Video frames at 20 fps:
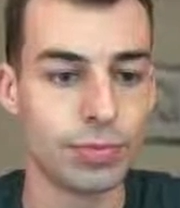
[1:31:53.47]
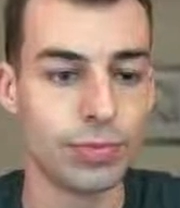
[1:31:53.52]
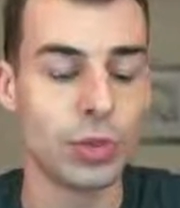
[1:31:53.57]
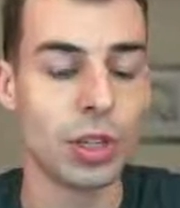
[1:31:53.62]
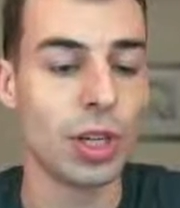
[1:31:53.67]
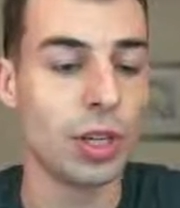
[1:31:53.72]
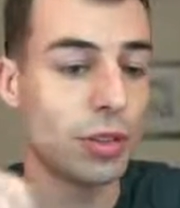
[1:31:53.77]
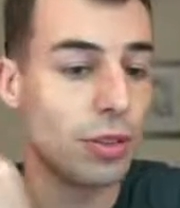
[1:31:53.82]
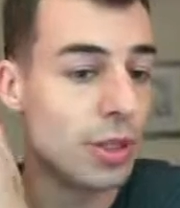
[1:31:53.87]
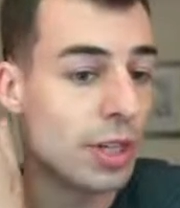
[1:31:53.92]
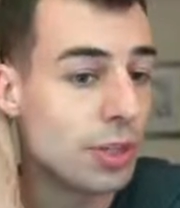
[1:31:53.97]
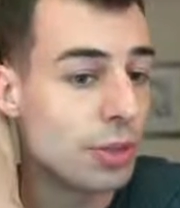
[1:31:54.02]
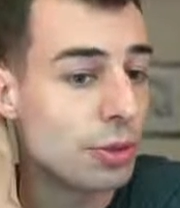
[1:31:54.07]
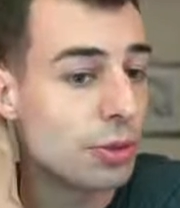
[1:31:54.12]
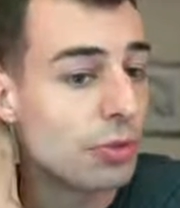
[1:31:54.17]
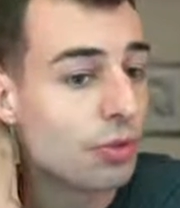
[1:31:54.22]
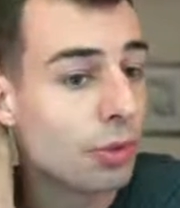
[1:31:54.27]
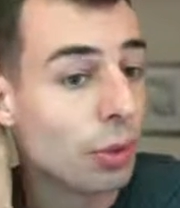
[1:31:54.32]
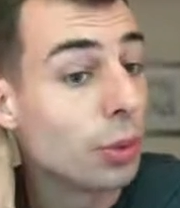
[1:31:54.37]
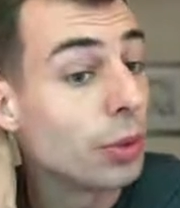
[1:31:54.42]
Okay, so the answer is
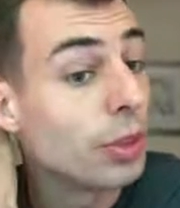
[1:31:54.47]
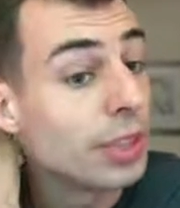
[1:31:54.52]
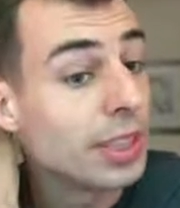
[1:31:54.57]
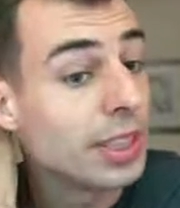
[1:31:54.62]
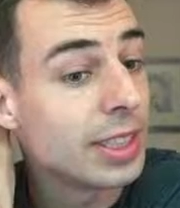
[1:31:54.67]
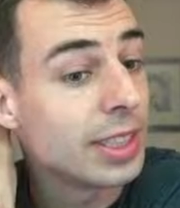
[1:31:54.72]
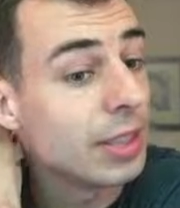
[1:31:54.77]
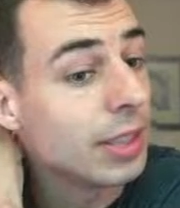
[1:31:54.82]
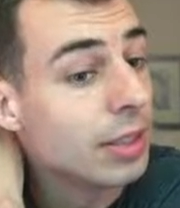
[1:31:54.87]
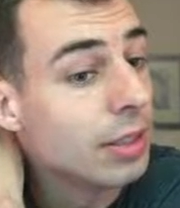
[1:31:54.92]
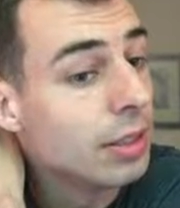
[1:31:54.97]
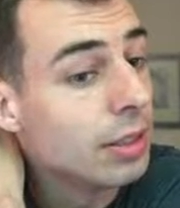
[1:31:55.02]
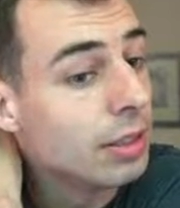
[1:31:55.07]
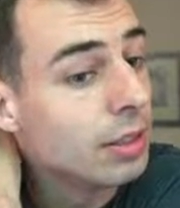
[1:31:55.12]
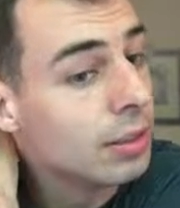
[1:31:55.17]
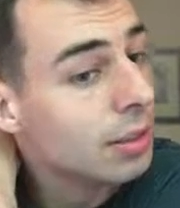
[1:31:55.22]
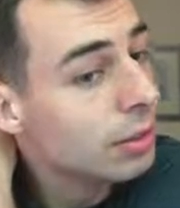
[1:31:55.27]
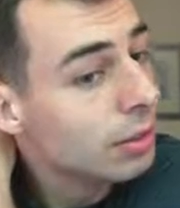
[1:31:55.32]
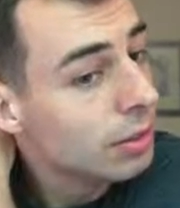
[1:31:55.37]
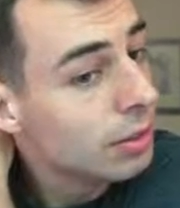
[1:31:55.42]
14.
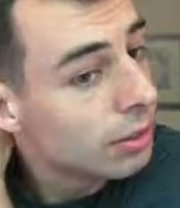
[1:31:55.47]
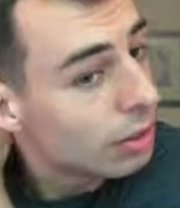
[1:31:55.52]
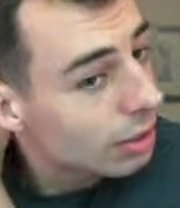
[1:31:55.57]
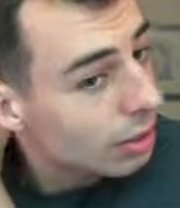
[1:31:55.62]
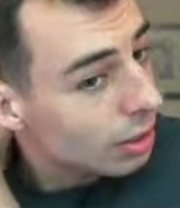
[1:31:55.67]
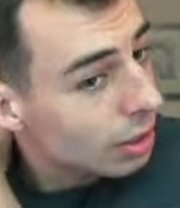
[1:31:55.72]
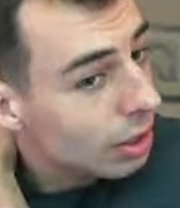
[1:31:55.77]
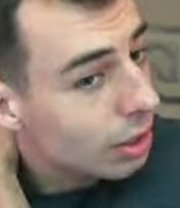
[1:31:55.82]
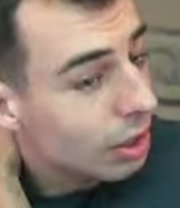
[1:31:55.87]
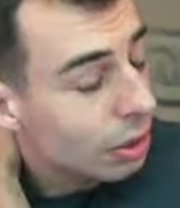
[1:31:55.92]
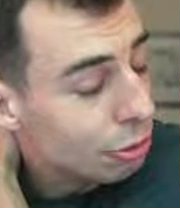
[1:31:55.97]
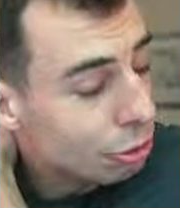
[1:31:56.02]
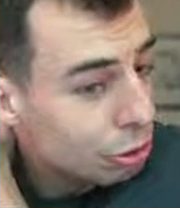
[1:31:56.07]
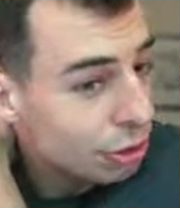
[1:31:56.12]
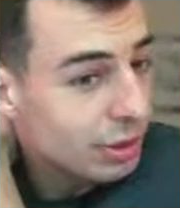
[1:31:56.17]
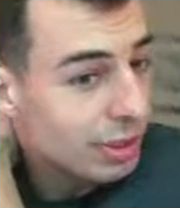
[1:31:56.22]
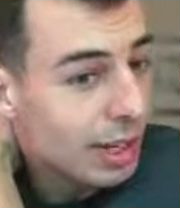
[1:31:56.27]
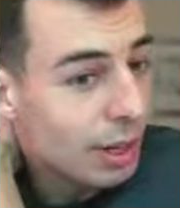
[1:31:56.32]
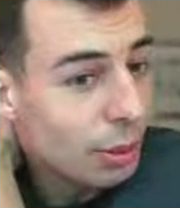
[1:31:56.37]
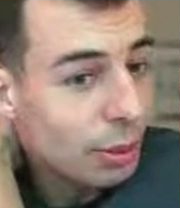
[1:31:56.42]
Which is
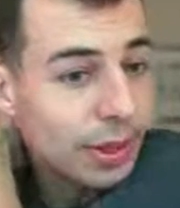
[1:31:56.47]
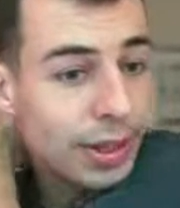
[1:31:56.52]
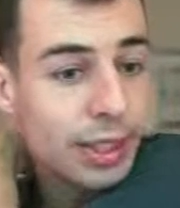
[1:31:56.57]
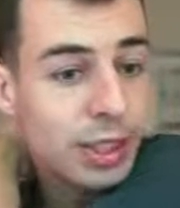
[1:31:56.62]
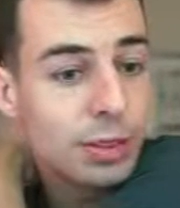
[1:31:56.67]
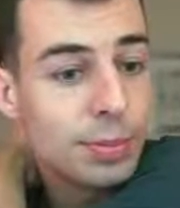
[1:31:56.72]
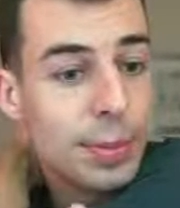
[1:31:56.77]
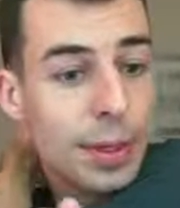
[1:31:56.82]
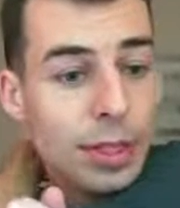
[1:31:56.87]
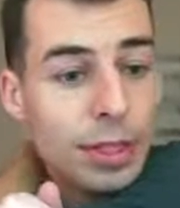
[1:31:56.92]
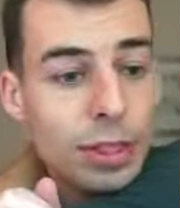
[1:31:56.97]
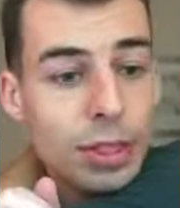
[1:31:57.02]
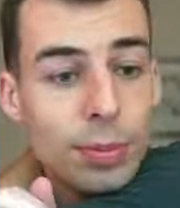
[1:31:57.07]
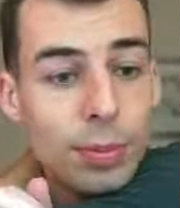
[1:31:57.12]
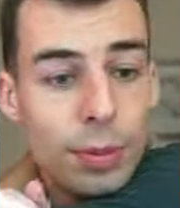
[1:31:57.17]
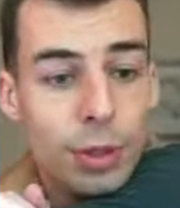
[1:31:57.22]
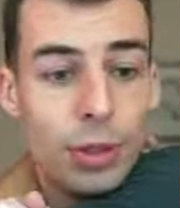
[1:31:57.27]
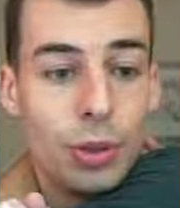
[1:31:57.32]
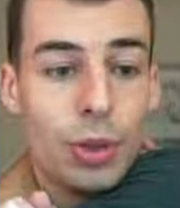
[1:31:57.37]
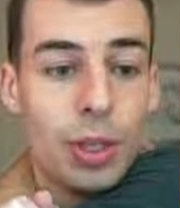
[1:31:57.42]
not what I expected,
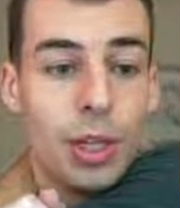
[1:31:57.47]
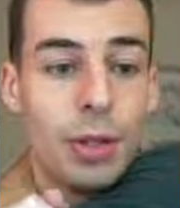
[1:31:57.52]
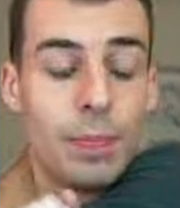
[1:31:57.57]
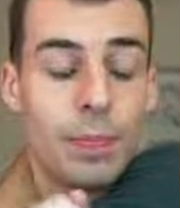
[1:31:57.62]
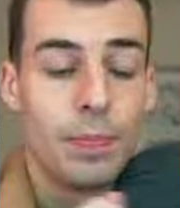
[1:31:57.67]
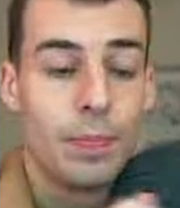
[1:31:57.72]
but okay.